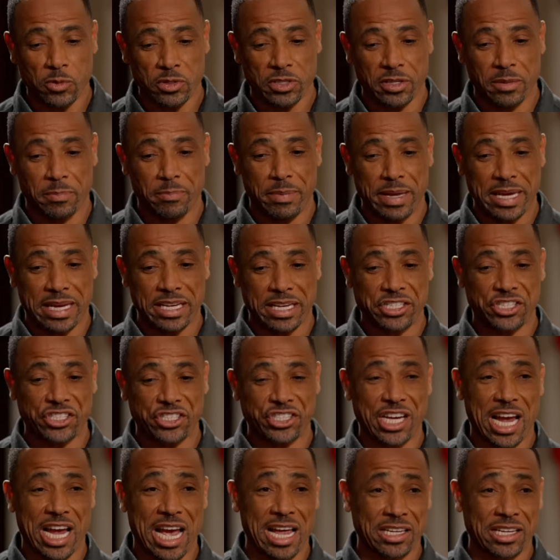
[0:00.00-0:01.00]
was the biggest
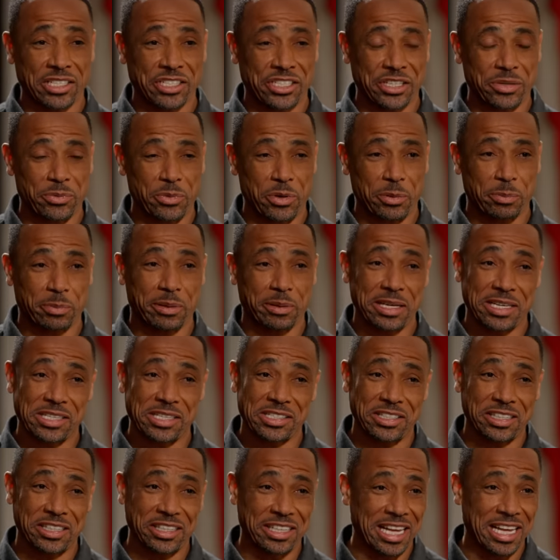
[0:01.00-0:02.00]
challenge in
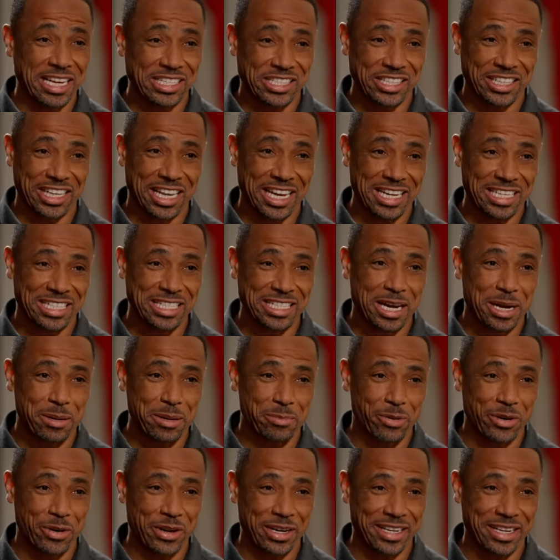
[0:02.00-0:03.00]
replacing a legend like
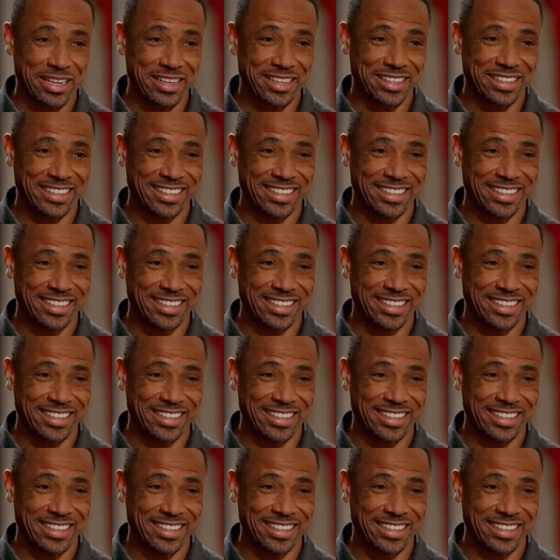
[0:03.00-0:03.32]
Tom Brady?